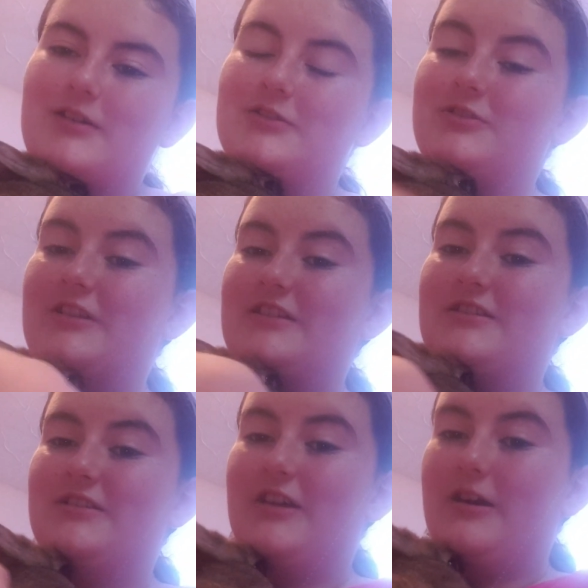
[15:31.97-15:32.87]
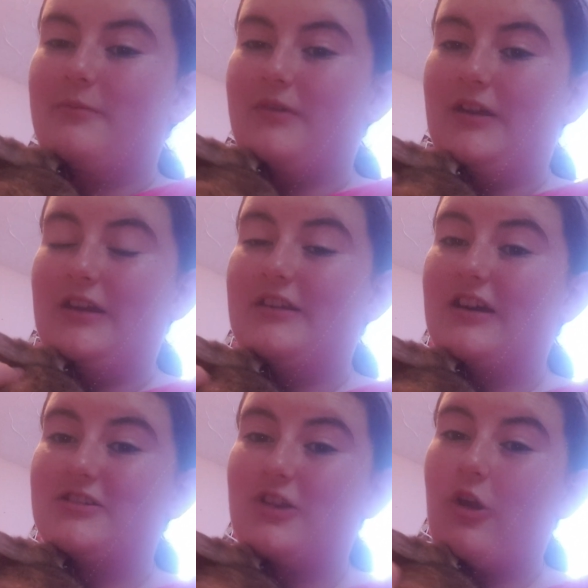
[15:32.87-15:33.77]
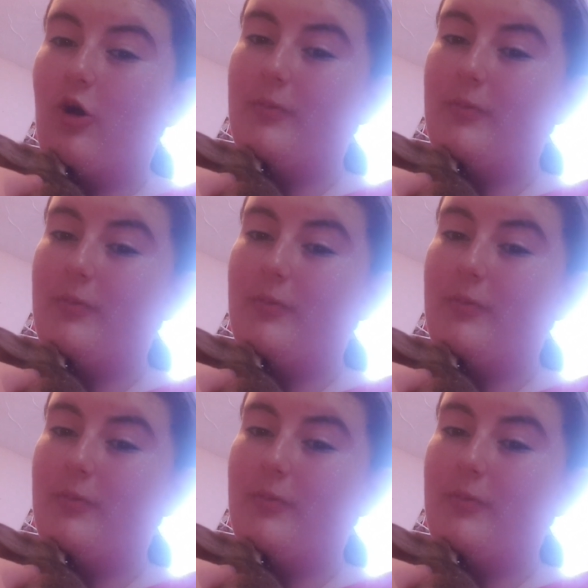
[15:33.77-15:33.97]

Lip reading: So this is him. He does claw